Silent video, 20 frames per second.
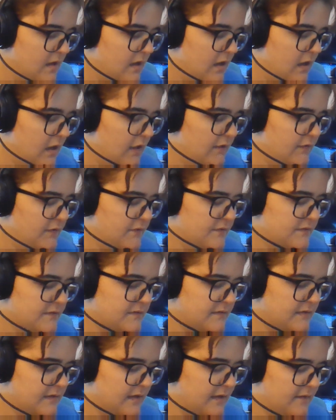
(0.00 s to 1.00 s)
I'll know
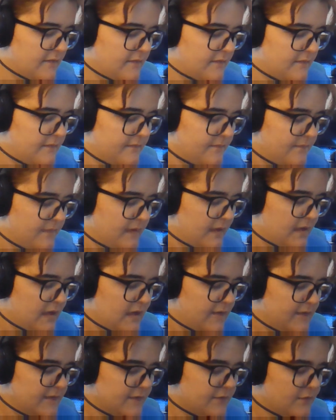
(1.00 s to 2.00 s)
soon enough.
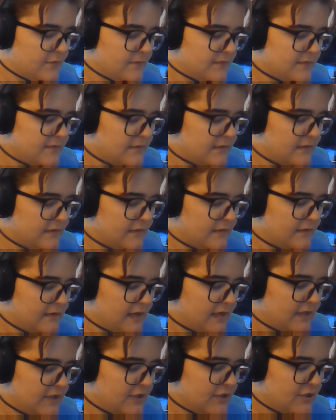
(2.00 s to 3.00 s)
If the storm is circular,
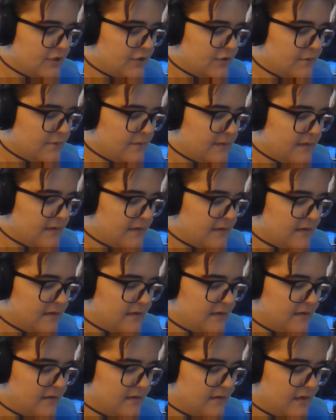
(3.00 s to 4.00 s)
I should
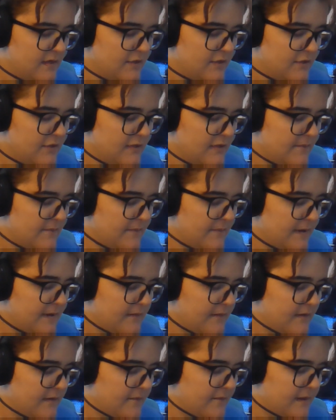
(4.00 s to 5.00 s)
get better
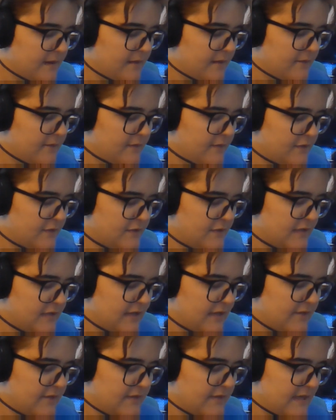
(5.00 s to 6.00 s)
and better efficiency
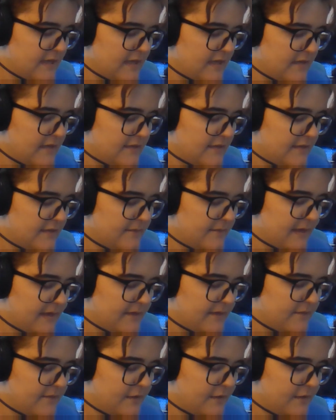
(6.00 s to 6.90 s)
every day until I'm back to